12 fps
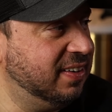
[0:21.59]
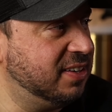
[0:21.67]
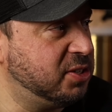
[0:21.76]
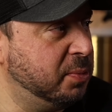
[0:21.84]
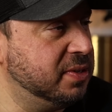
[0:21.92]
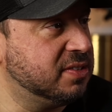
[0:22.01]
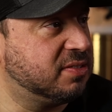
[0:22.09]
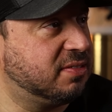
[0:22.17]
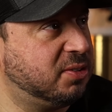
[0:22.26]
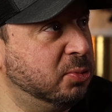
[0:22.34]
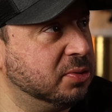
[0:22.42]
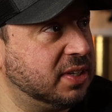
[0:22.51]
It's always
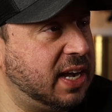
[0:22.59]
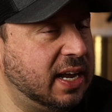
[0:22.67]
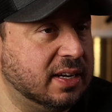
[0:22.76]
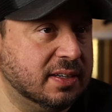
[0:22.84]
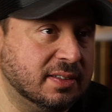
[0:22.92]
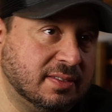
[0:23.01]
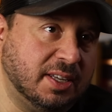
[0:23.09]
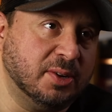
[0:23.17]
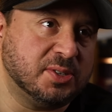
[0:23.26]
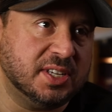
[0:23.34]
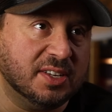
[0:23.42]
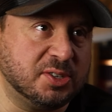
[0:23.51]
cool to kind of you know
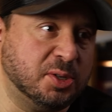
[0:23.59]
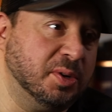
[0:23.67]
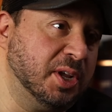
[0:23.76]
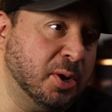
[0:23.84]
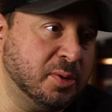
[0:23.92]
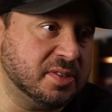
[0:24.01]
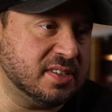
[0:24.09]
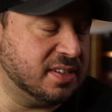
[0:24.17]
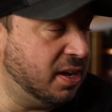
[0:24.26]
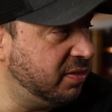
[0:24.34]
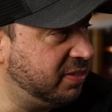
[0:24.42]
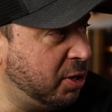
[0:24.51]
see the studios and
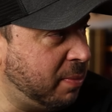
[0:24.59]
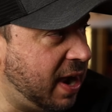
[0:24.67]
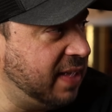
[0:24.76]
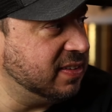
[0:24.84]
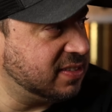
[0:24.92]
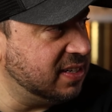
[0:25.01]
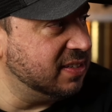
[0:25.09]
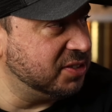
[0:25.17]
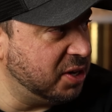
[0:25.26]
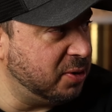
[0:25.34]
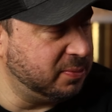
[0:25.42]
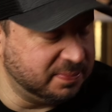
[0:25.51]
stuff. You know, for sure. Scenes,
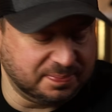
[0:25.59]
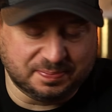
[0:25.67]
you know? Yeah.